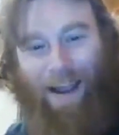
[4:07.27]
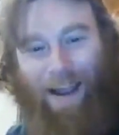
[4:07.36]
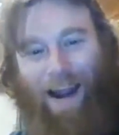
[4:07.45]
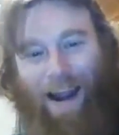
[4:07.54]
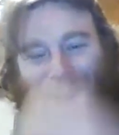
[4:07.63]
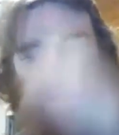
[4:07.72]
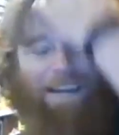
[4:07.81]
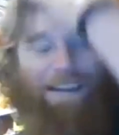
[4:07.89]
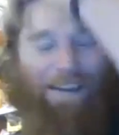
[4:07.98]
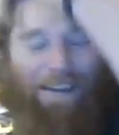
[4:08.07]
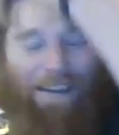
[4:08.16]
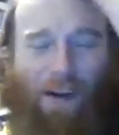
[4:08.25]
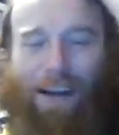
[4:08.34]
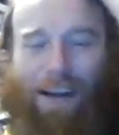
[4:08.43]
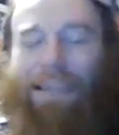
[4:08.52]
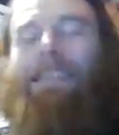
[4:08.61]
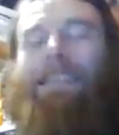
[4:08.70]
All right, you finally
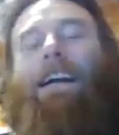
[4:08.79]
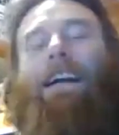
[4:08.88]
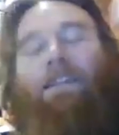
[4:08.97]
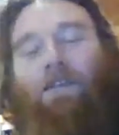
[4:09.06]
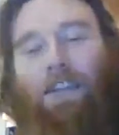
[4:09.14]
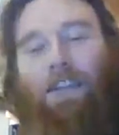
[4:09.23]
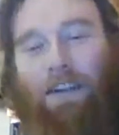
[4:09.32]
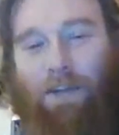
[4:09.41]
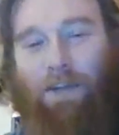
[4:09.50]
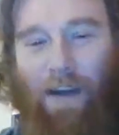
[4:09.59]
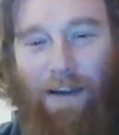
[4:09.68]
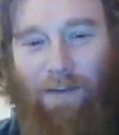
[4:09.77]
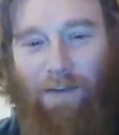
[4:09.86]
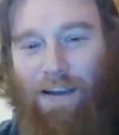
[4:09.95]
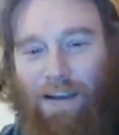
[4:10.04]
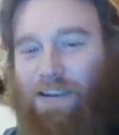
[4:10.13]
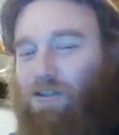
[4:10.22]
get down to 275.
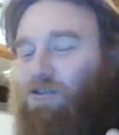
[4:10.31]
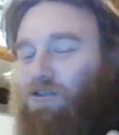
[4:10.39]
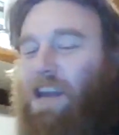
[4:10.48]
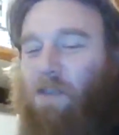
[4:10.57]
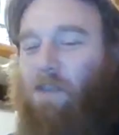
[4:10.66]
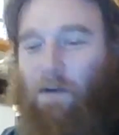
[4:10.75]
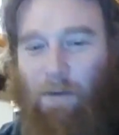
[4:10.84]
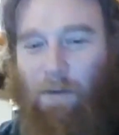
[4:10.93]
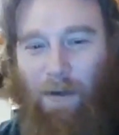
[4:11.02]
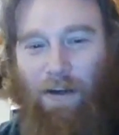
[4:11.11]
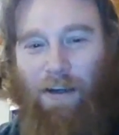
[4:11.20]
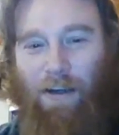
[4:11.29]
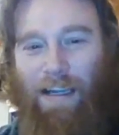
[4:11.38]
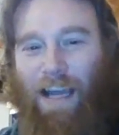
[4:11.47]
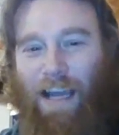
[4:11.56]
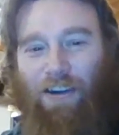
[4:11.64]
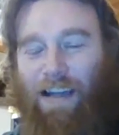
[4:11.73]
You shave off the beard,
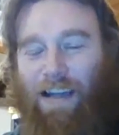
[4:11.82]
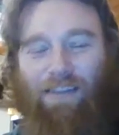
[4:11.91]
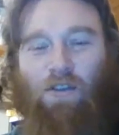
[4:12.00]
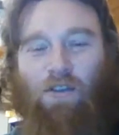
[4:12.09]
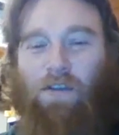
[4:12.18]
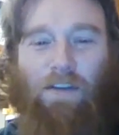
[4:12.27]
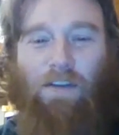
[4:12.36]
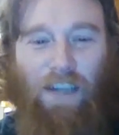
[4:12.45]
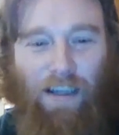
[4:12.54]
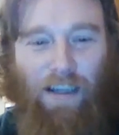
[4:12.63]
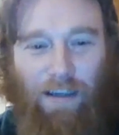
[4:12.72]
and you're like 250.